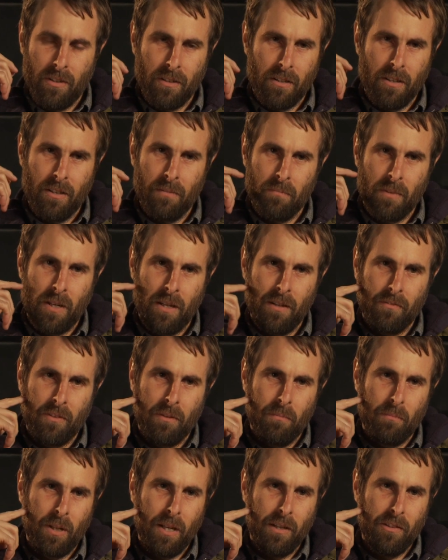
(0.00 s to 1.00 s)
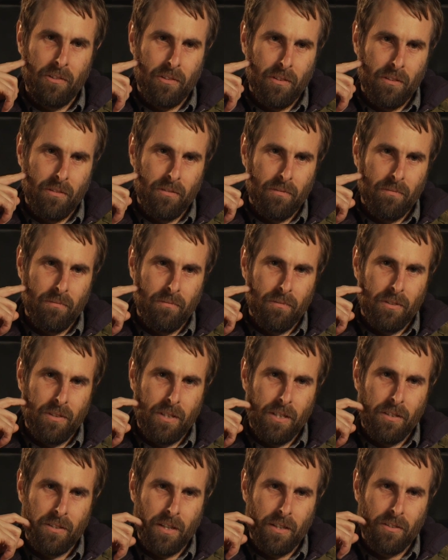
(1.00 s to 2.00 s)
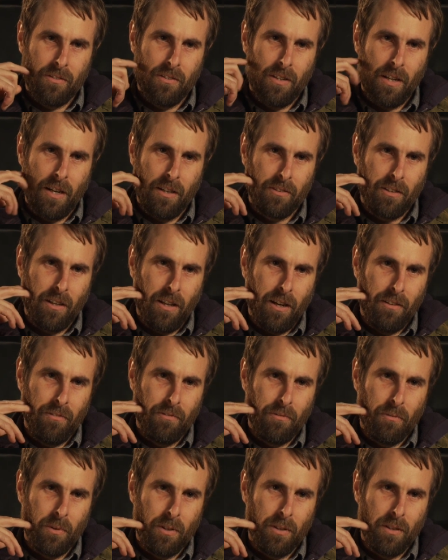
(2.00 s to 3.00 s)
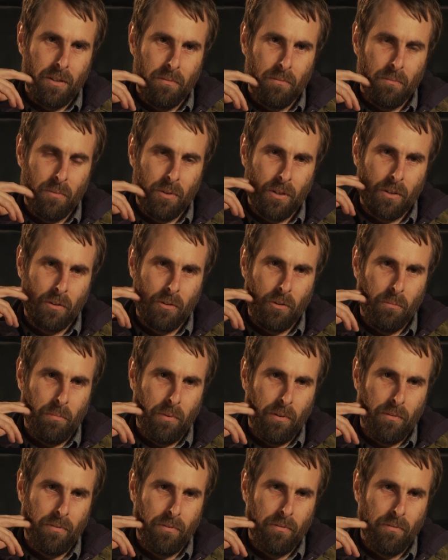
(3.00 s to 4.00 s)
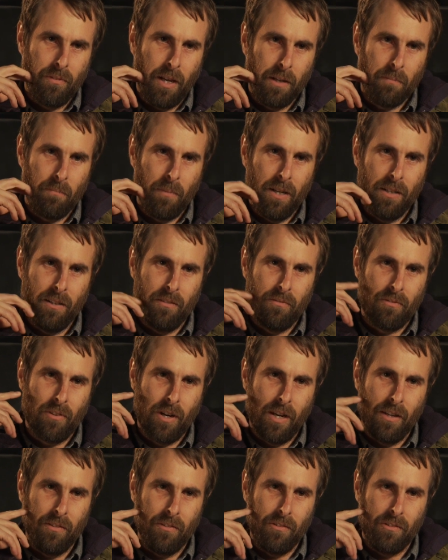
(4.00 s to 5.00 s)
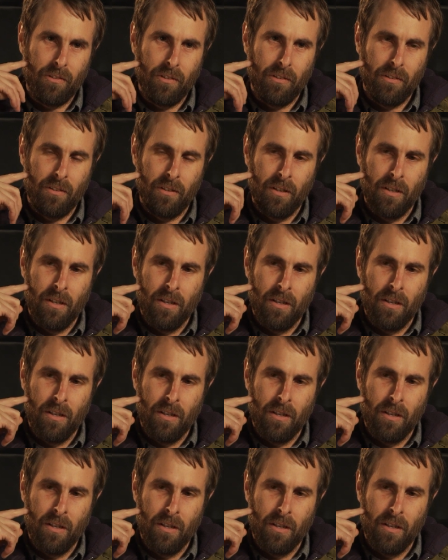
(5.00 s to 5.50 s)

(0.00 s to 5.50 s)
a kind of complacent, desensitized life with a group of like-minded friends, and